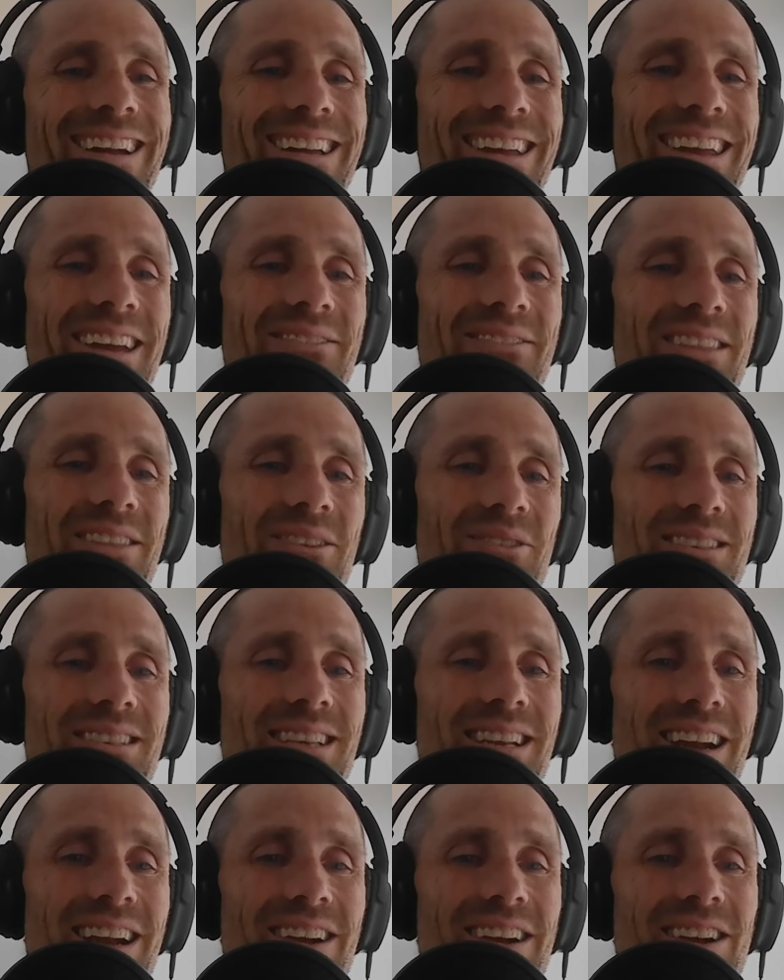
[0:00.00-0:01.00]
given those
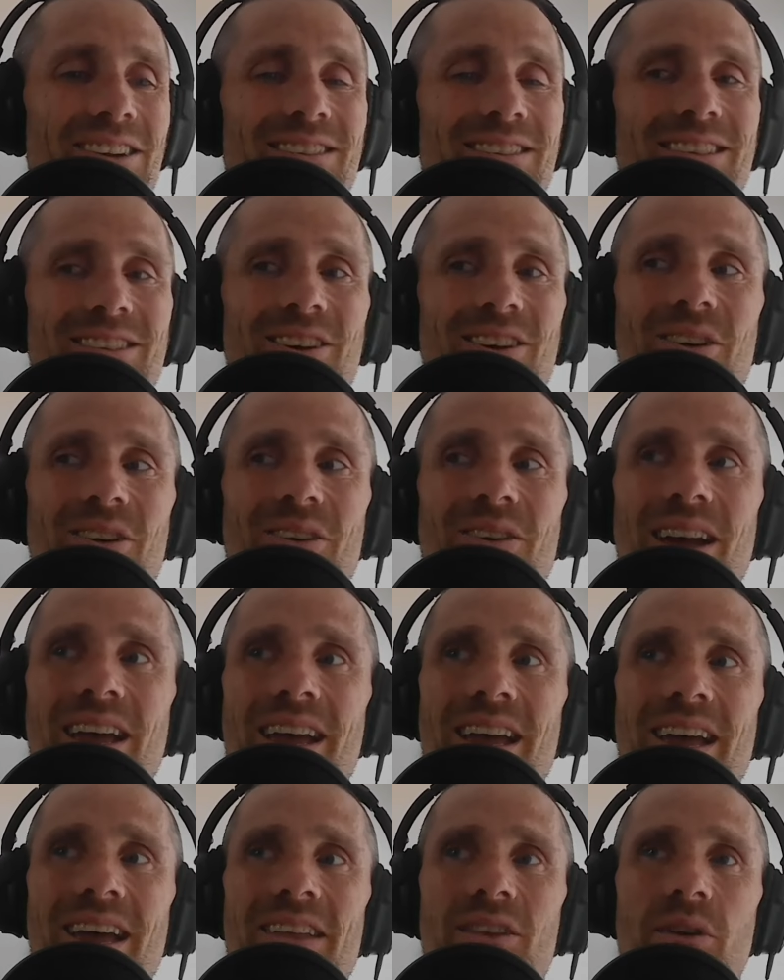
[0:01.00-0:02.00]
scenarios. So
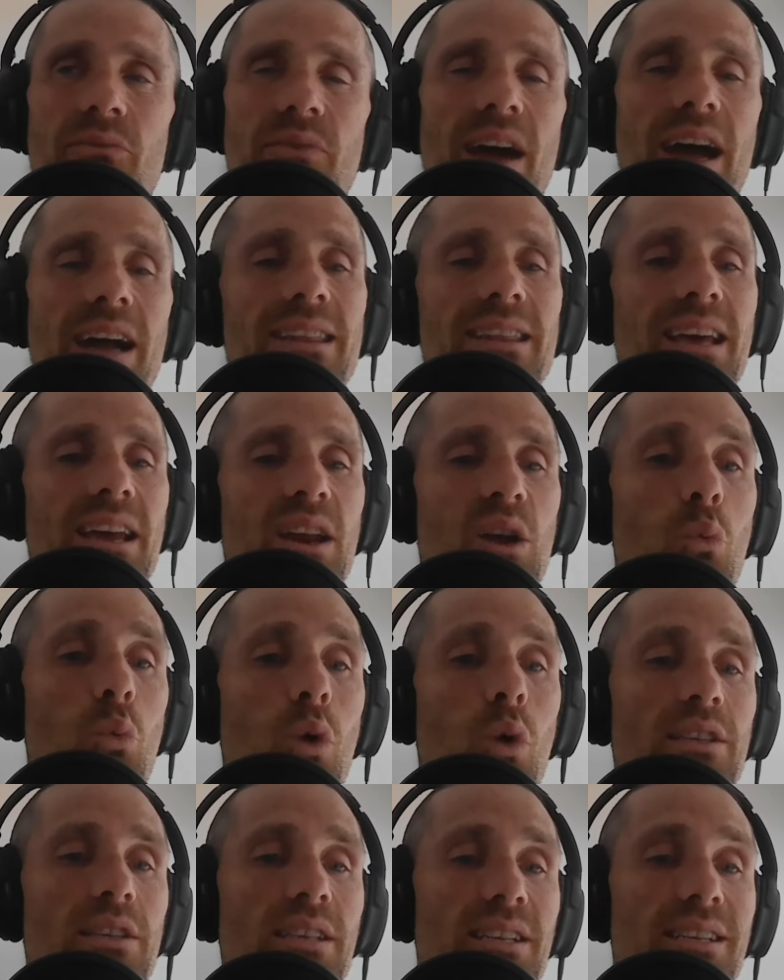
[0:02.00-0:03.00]
the fact that it
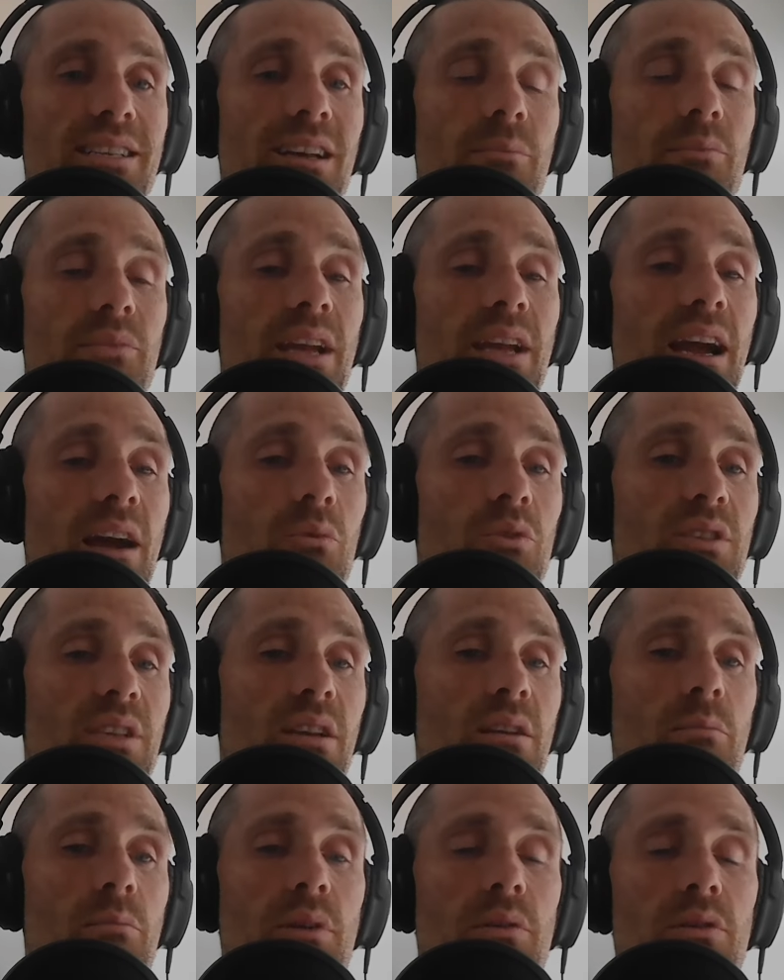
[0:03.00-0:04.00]
wasn't something I was
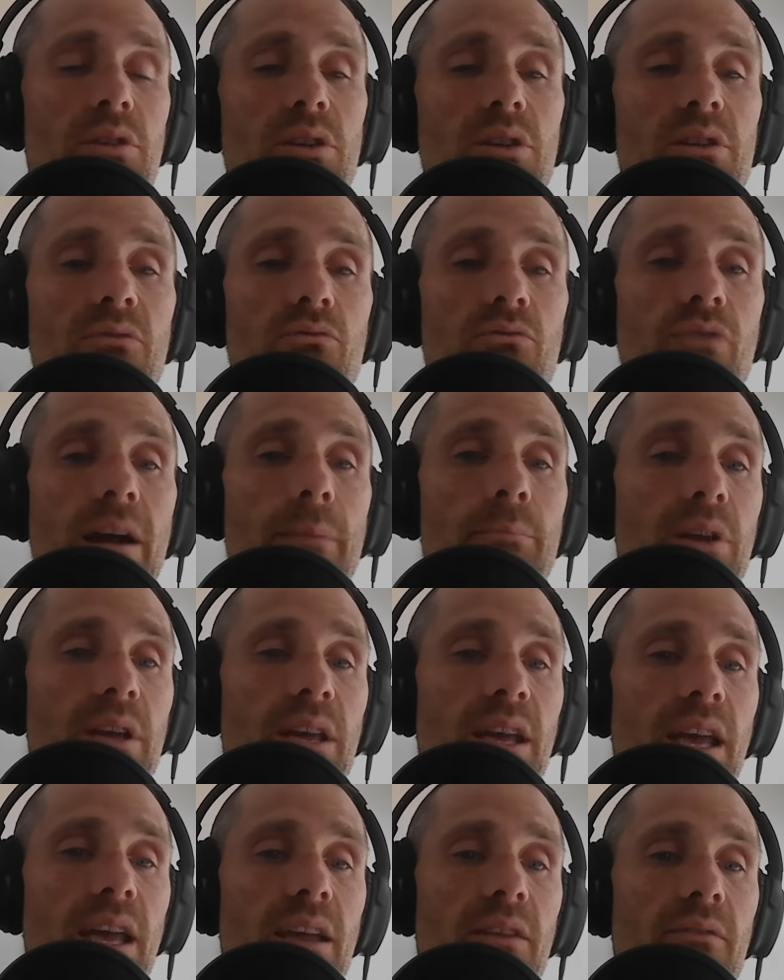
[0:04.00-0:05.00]
going to be able to
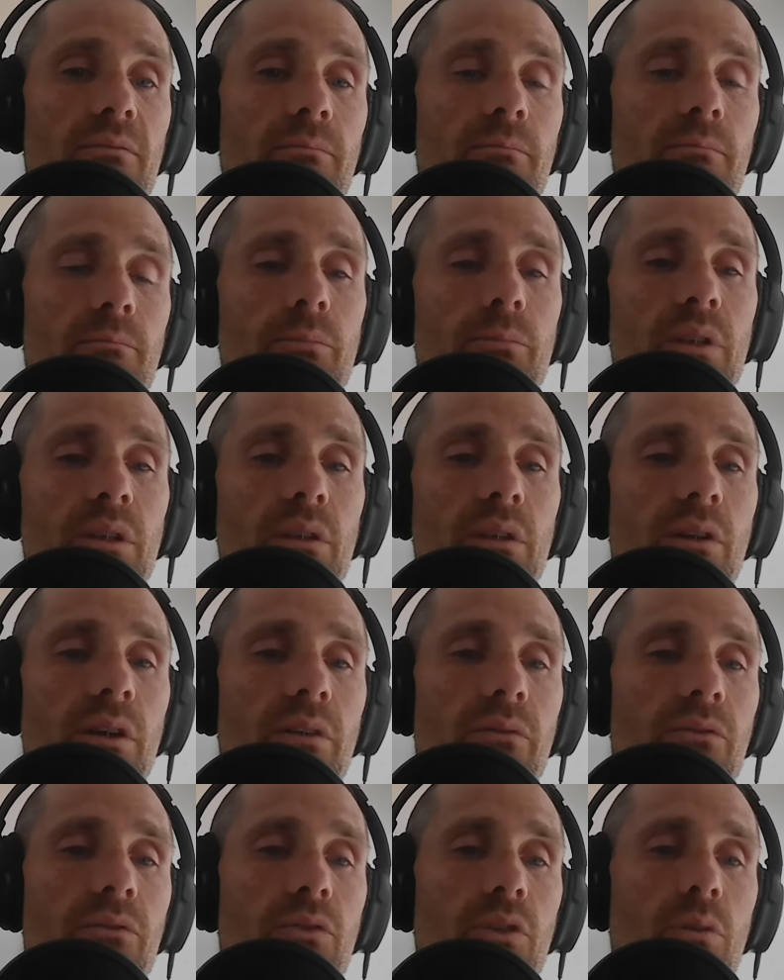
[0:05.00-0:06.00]
replicate eh,
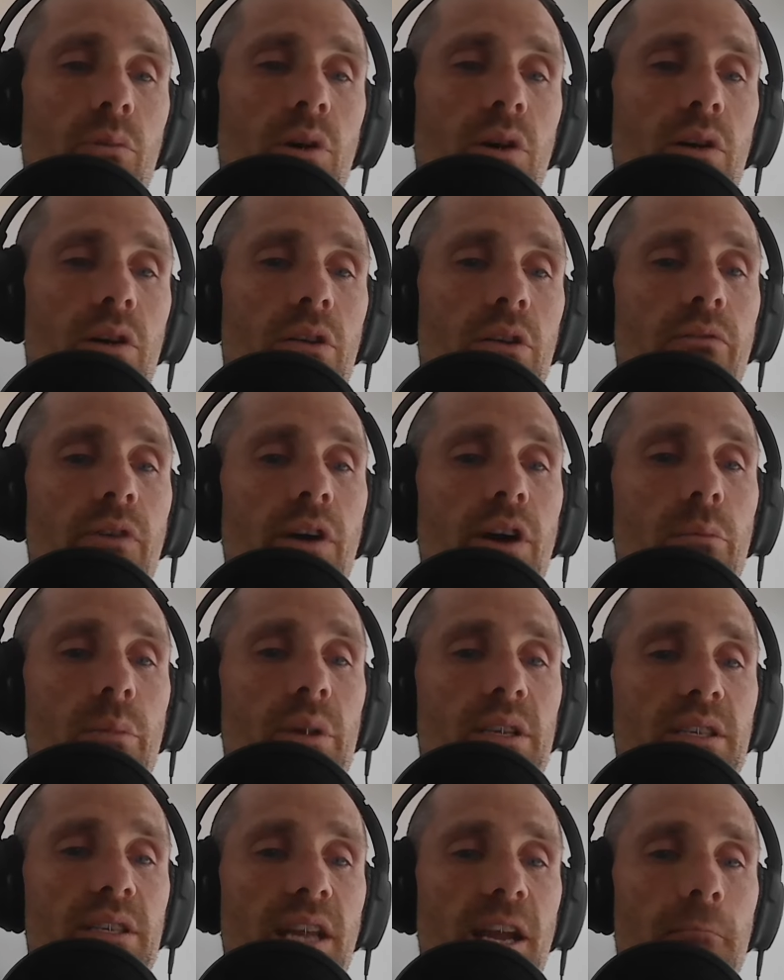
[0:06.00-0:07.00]
from an
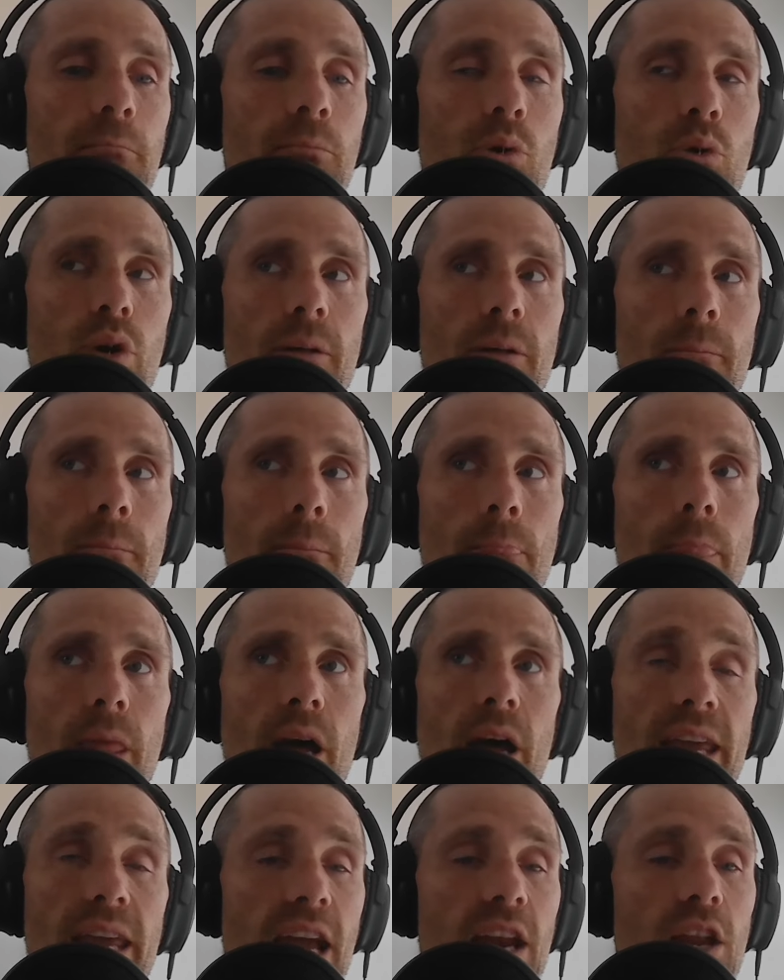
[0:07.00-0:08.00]
environment standpoint
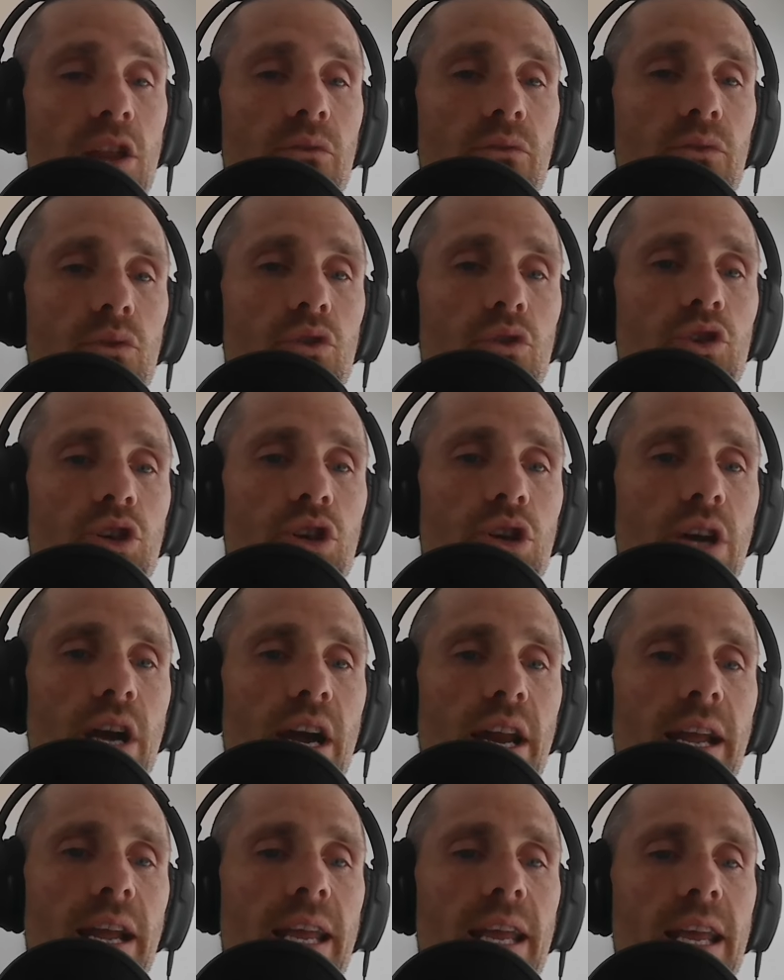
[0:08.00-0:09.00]
again in the future
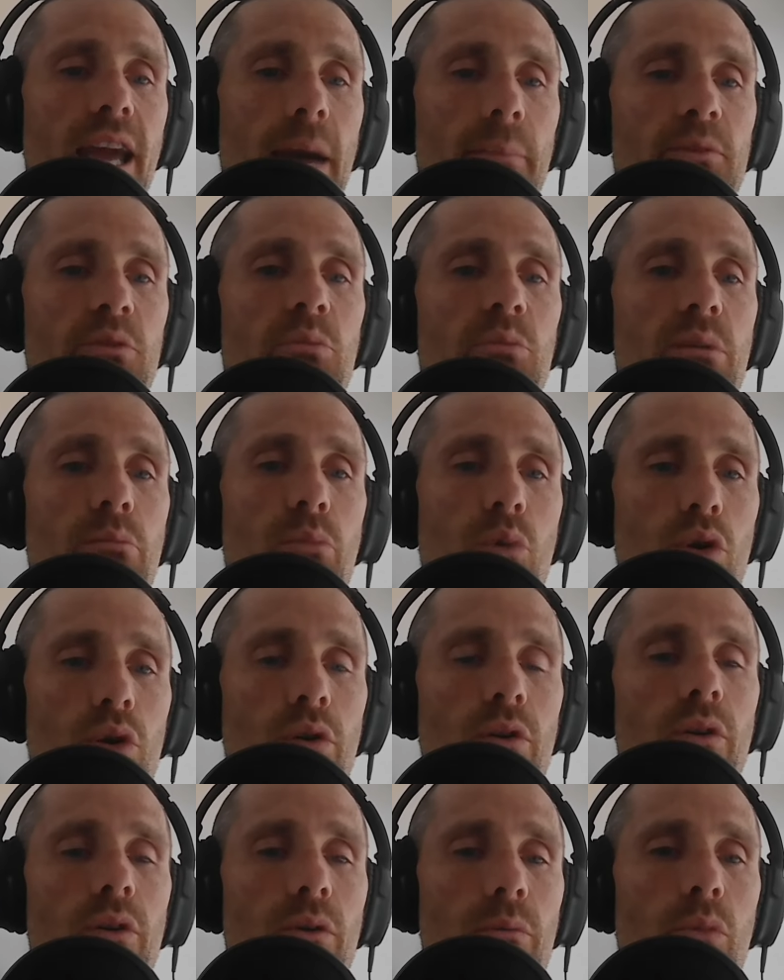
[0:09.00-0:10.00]
kind of kept me
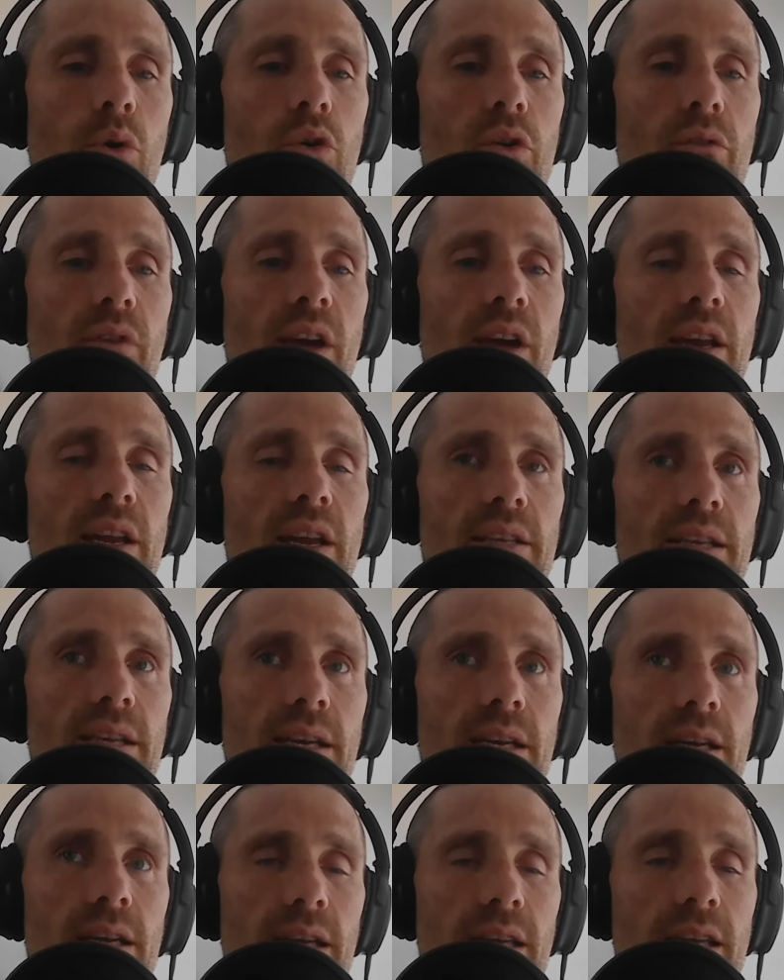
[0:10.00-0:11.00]
more motivated
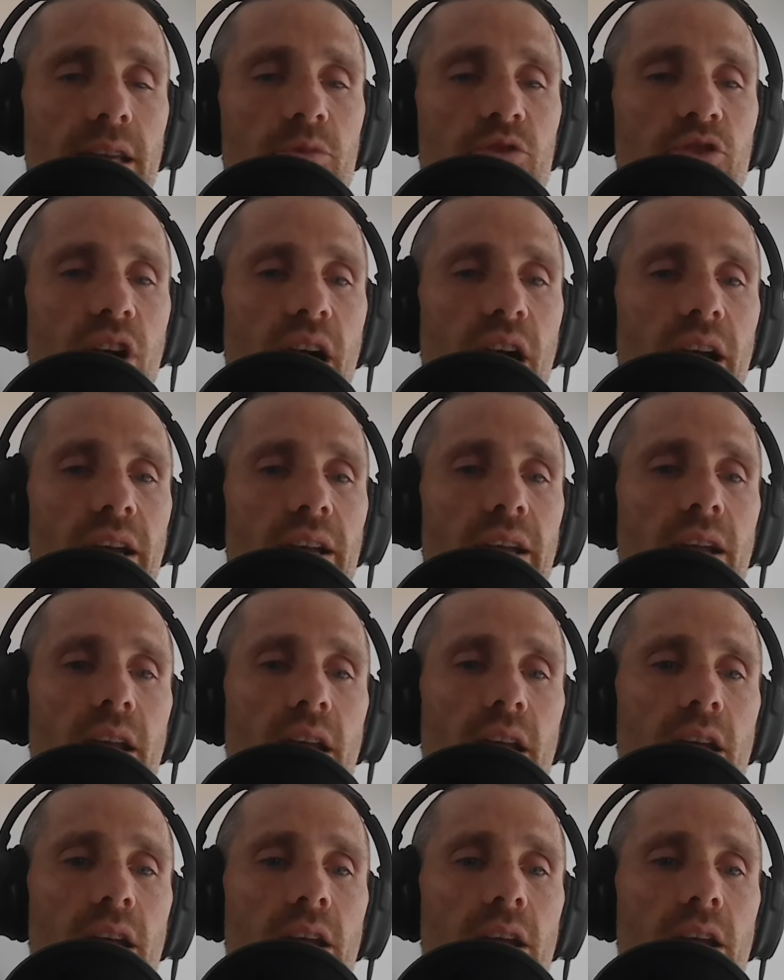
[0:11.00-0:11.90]
to keep trying.